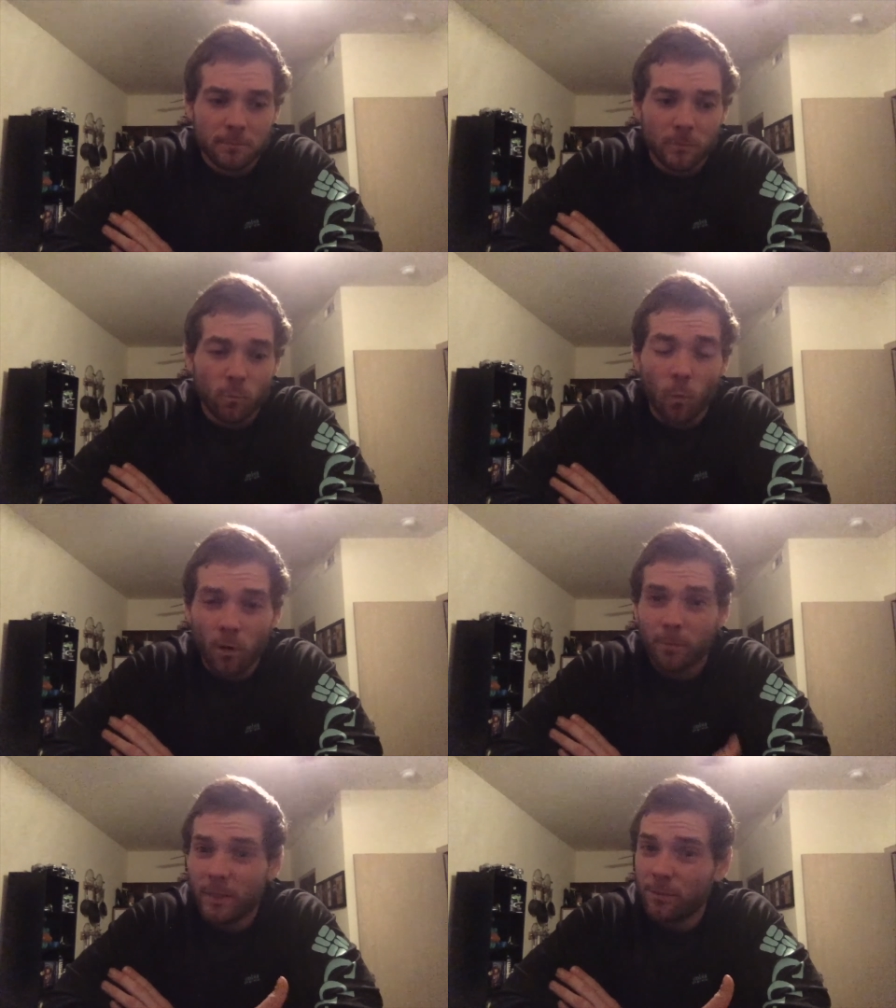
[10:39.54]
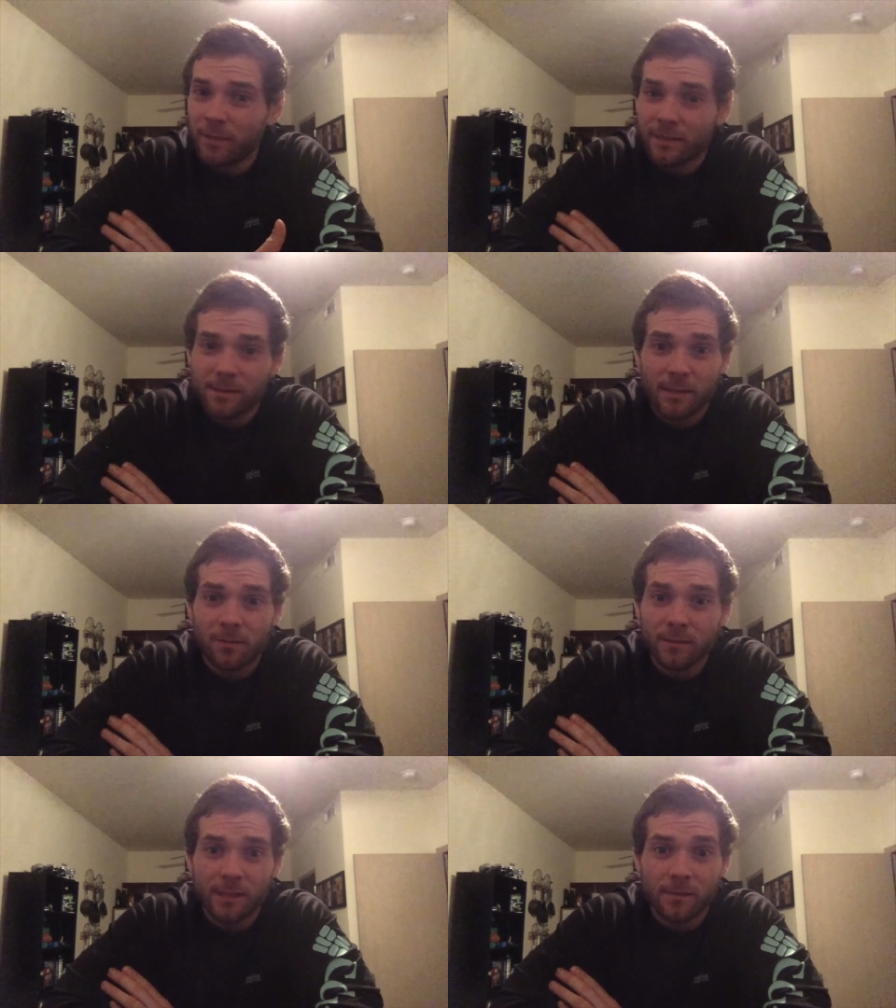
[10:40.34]
warn people not to
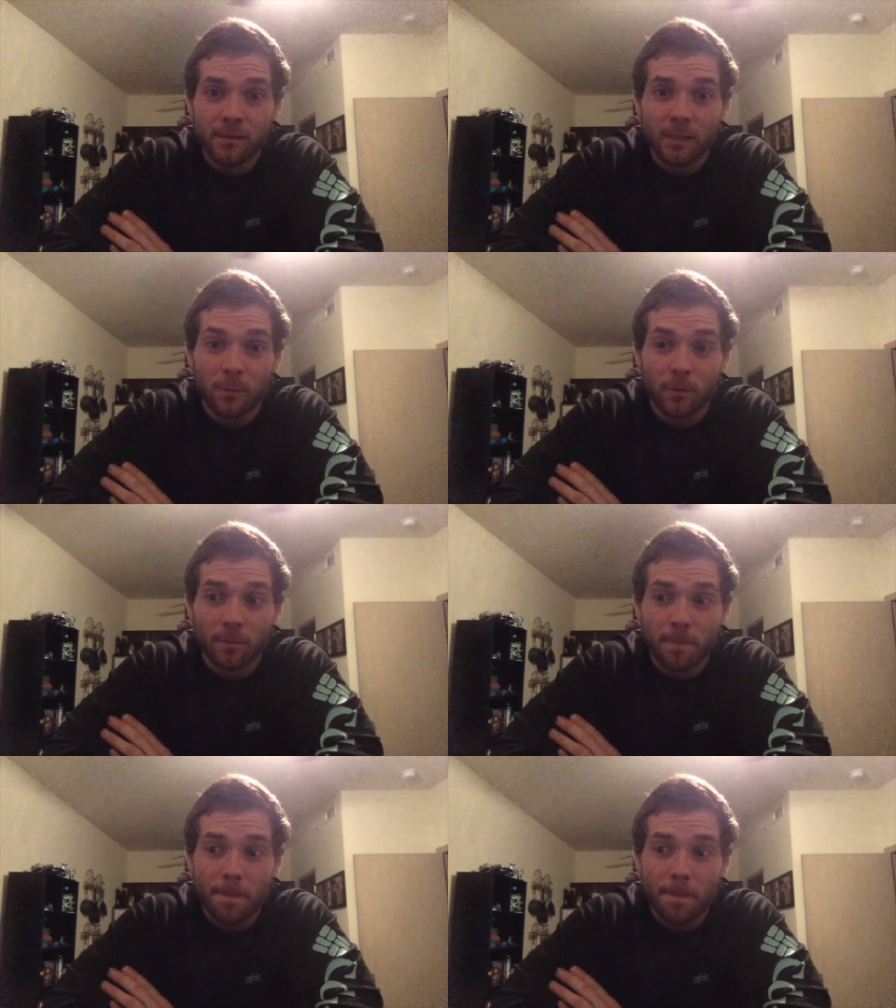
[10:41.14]
settle in Texas anymore.